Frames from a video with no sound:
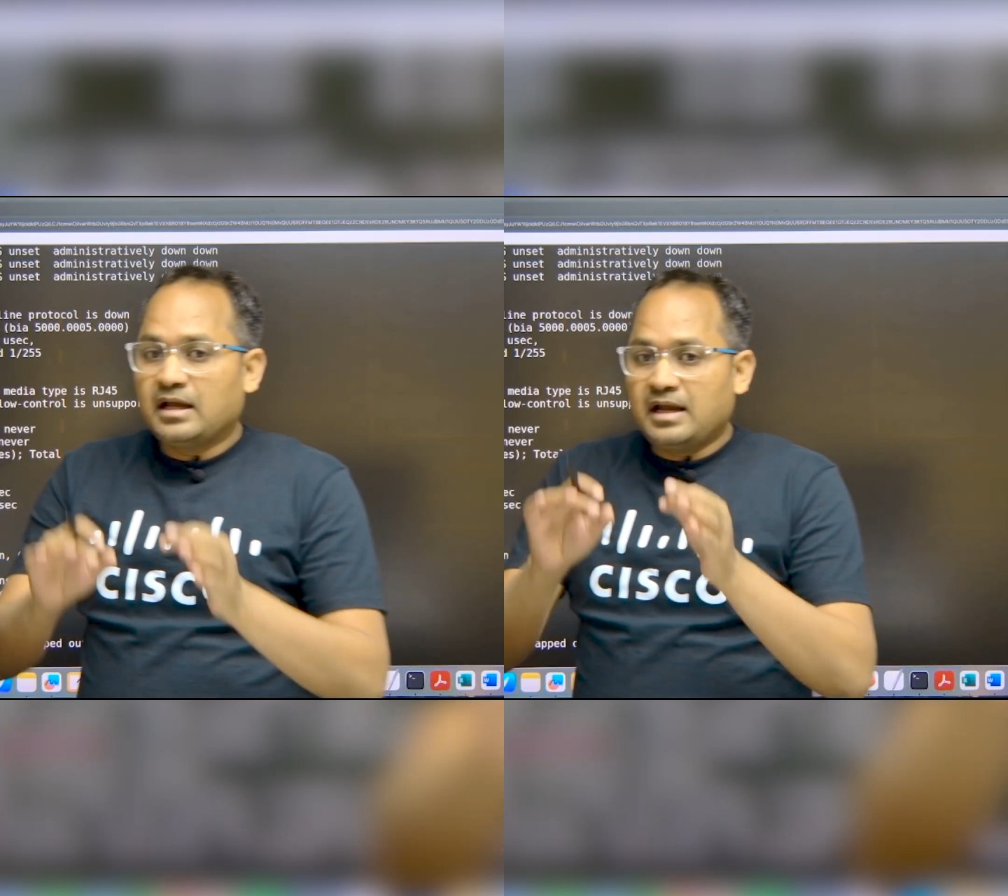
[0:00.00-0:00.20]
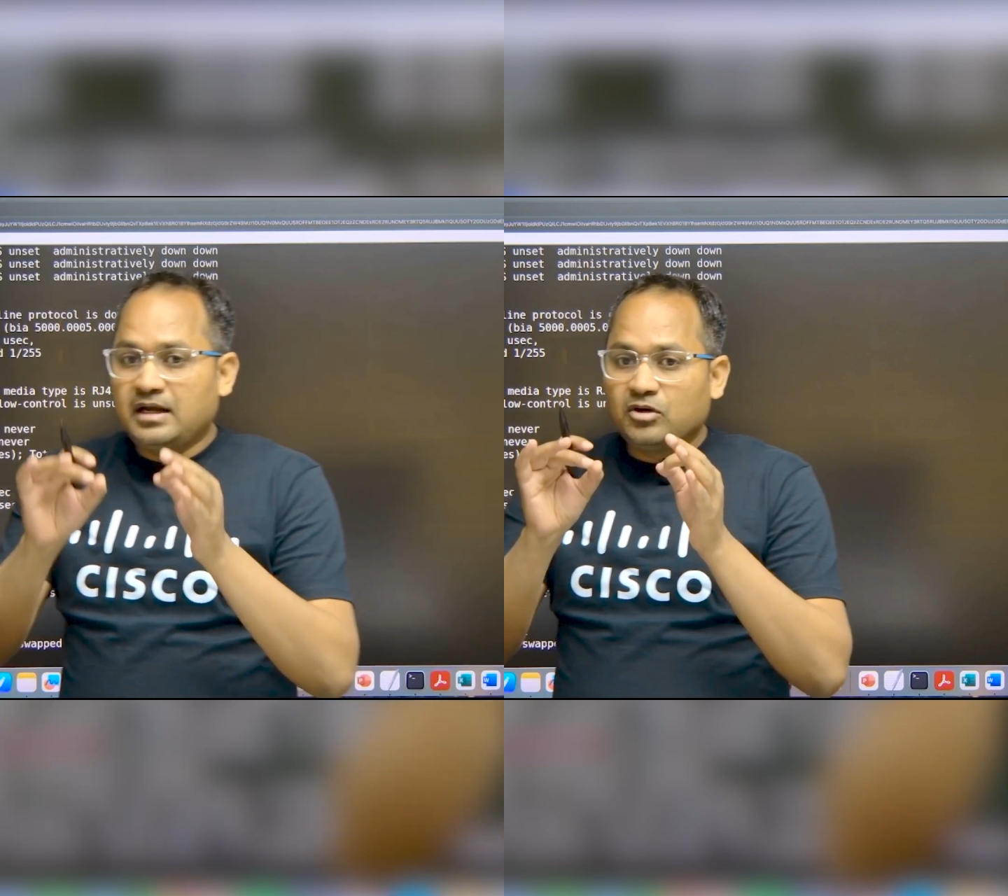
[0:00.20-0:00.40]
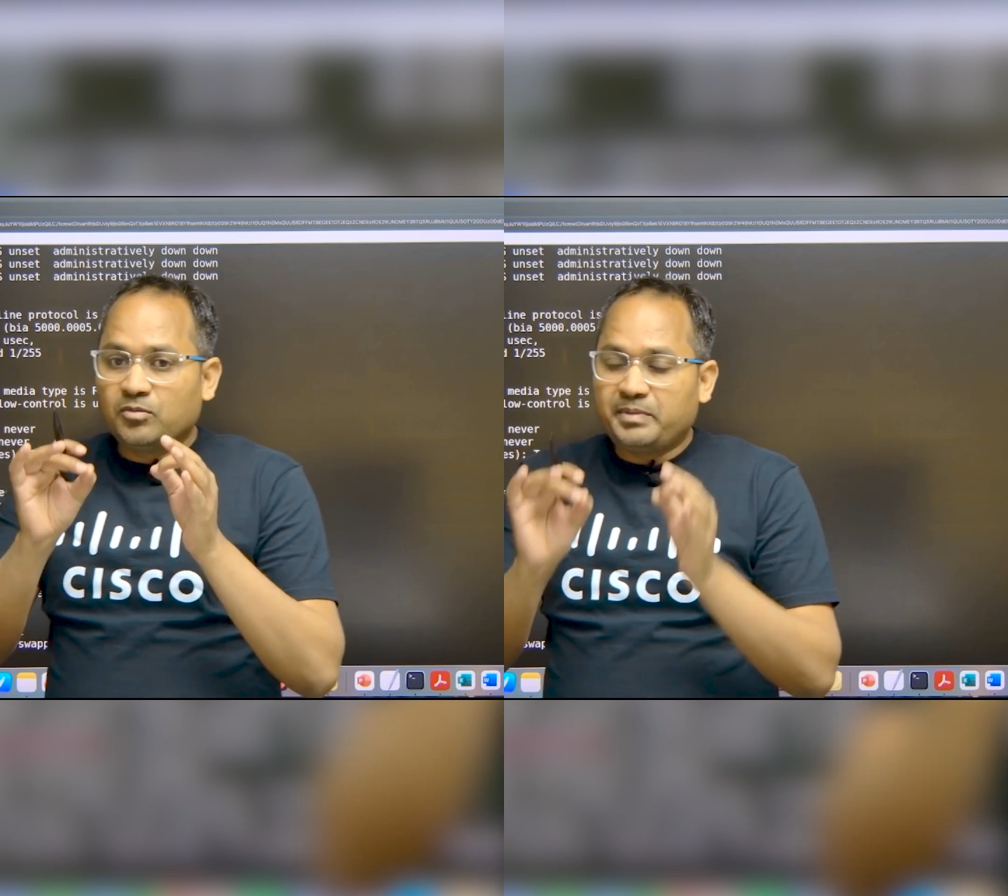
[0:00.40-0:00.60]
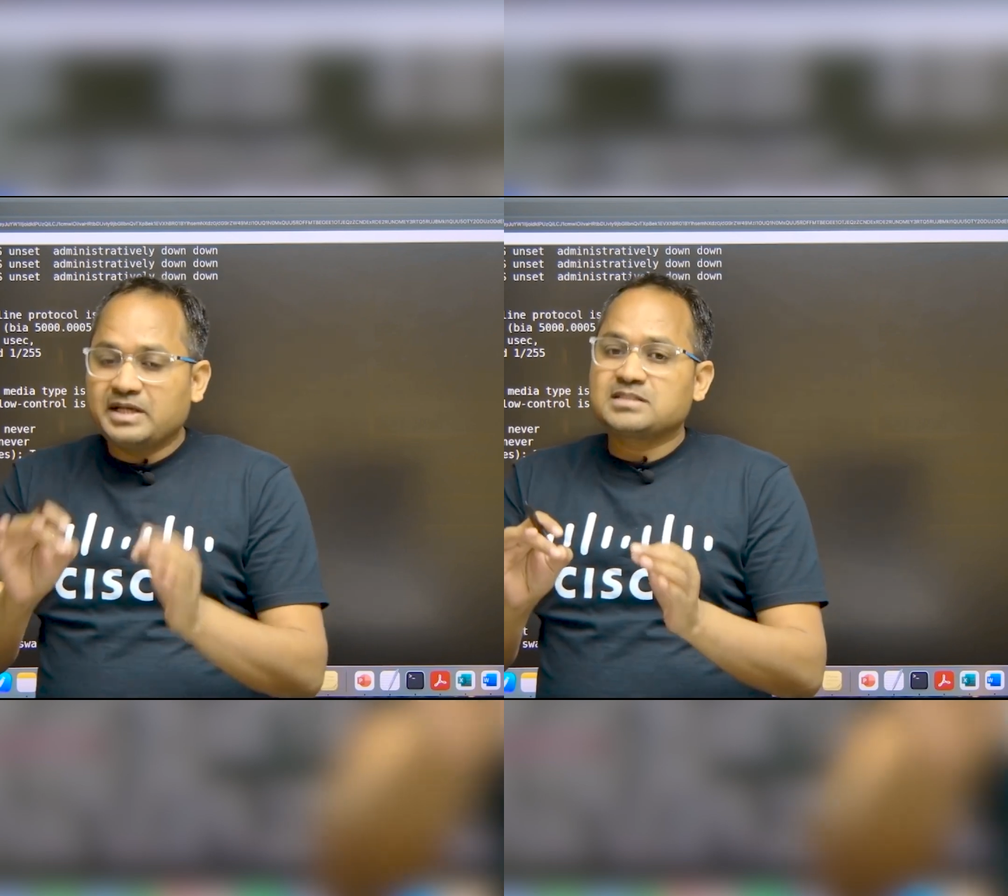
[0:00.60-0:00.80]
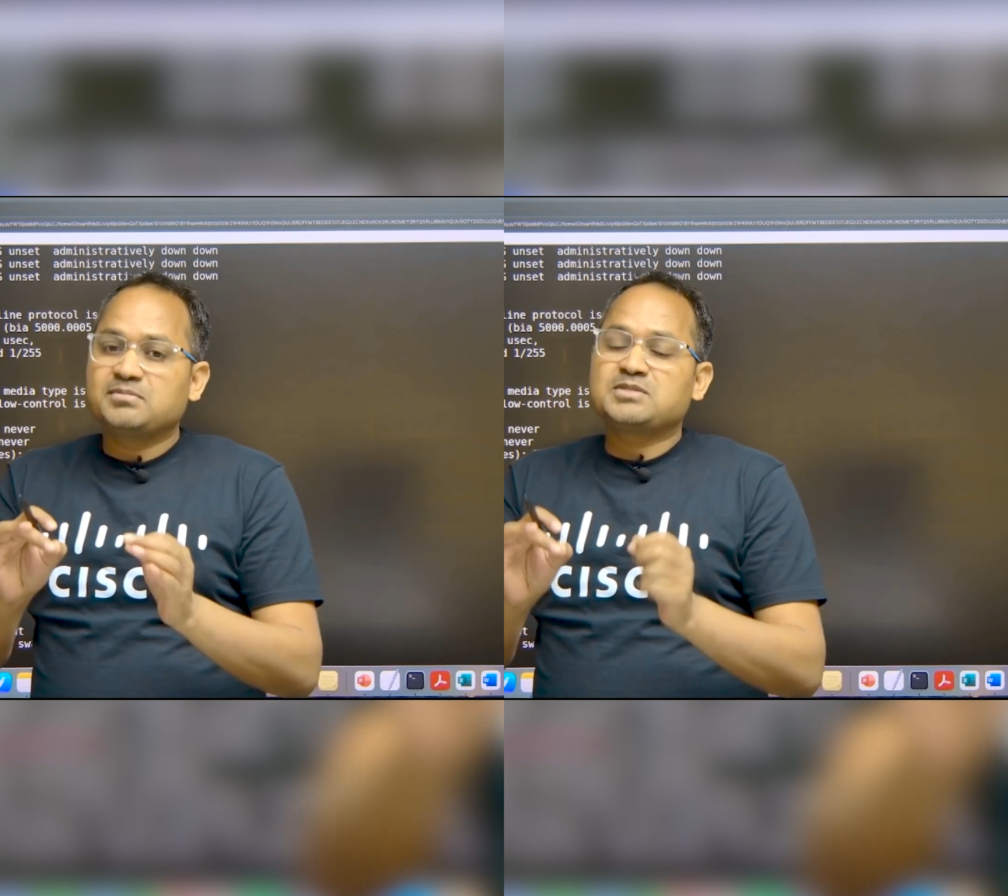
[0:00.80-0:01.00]
any
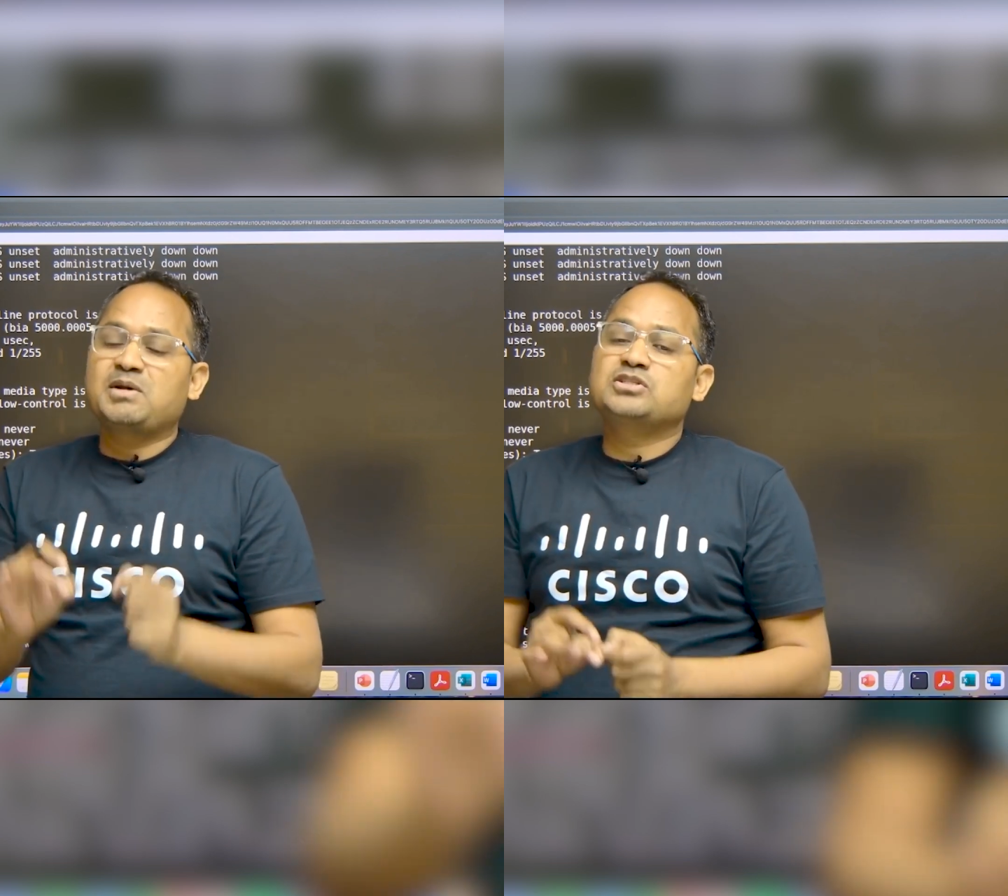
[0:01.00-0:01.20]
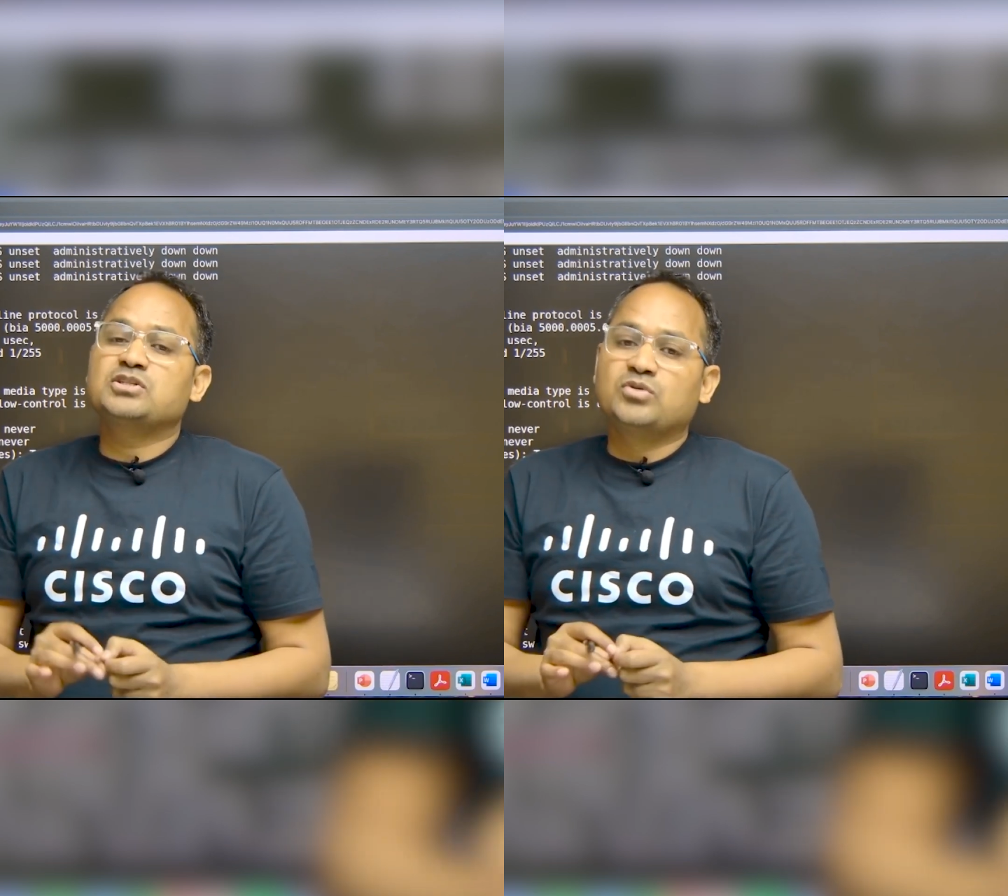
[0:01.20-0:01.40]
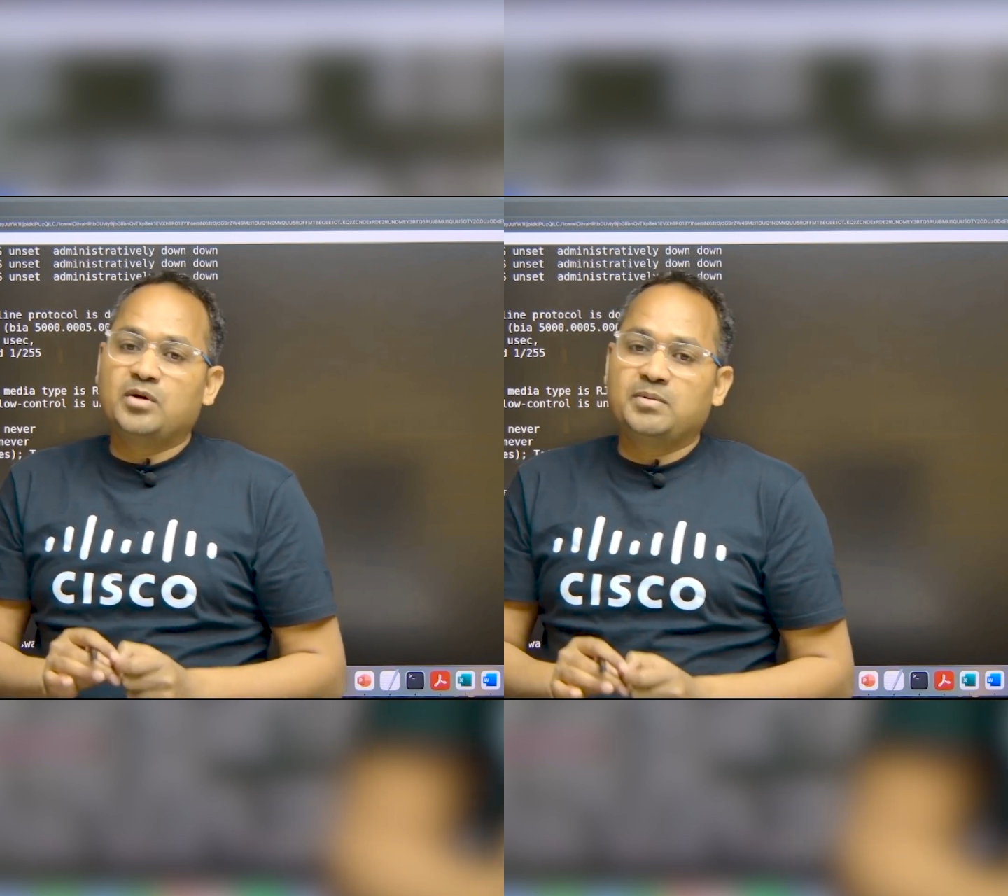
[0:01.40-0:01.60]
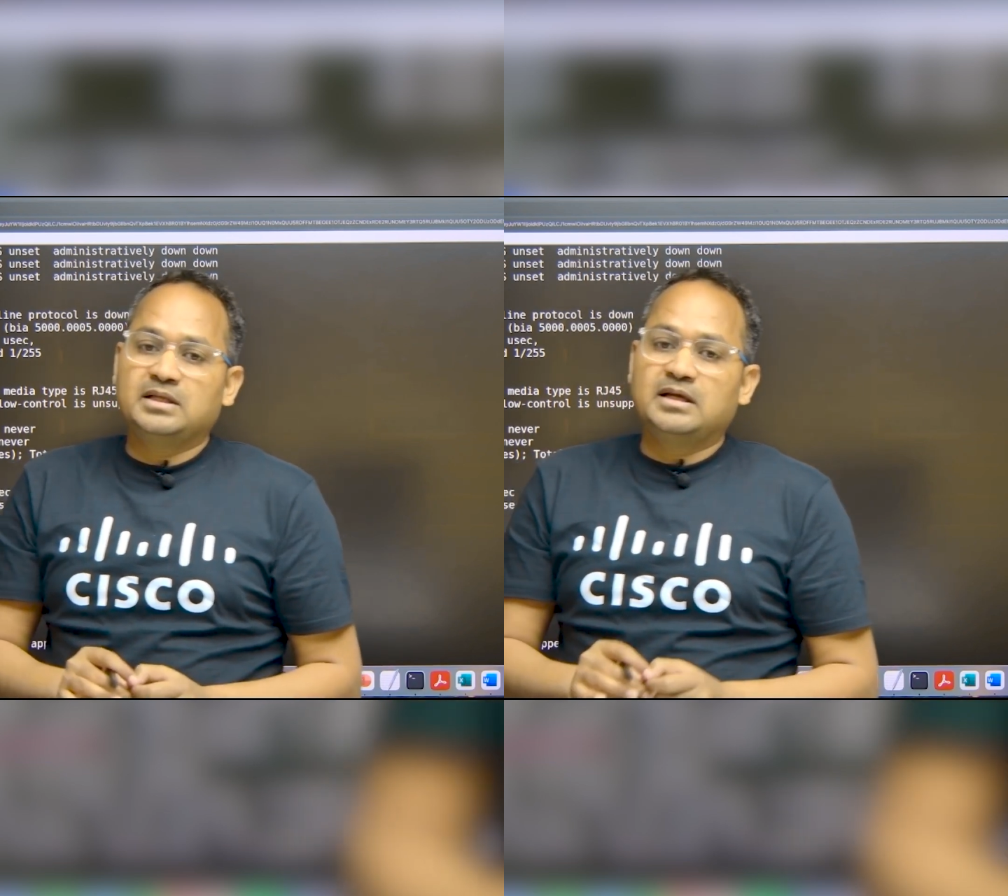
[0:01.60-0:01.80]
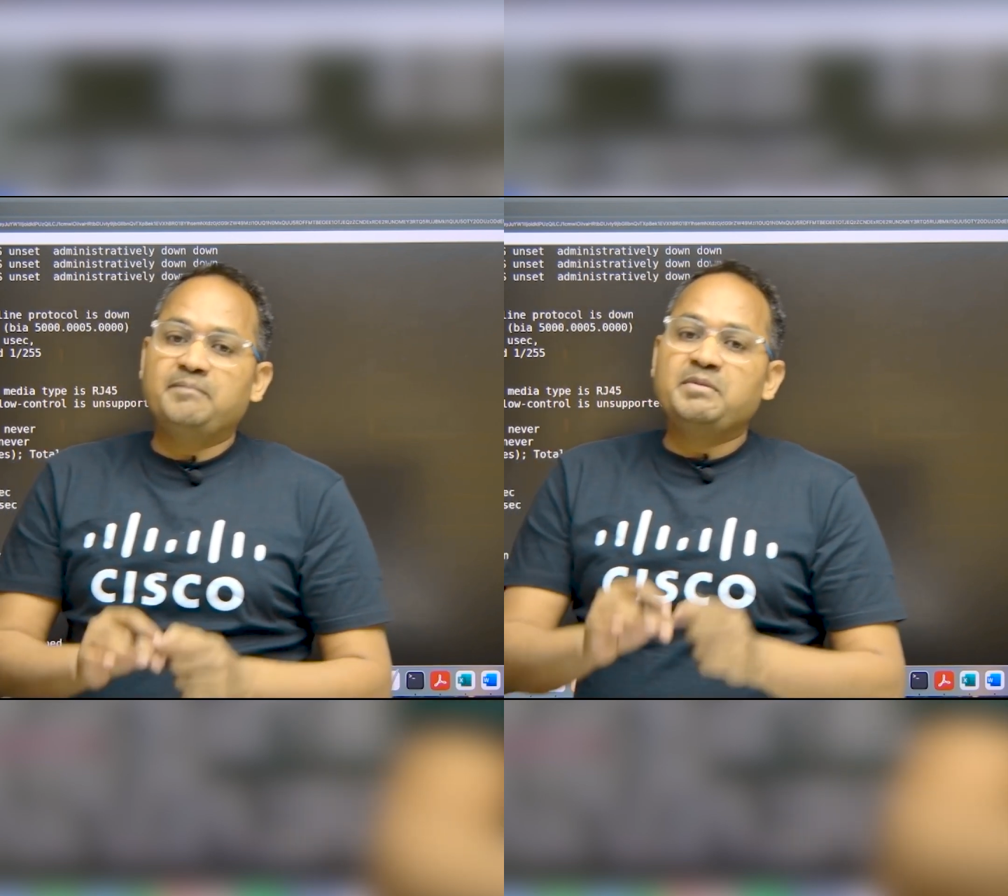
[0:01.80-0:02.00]
duplex mismatch is going to be
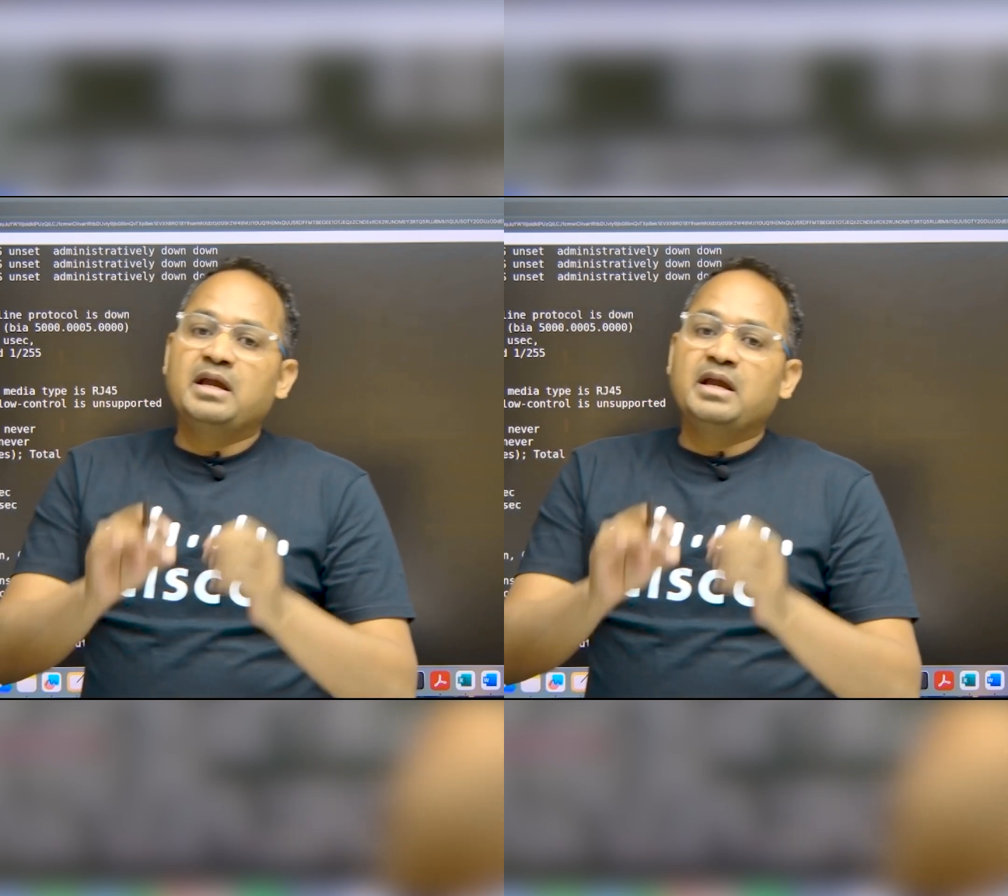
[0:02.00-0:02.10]
there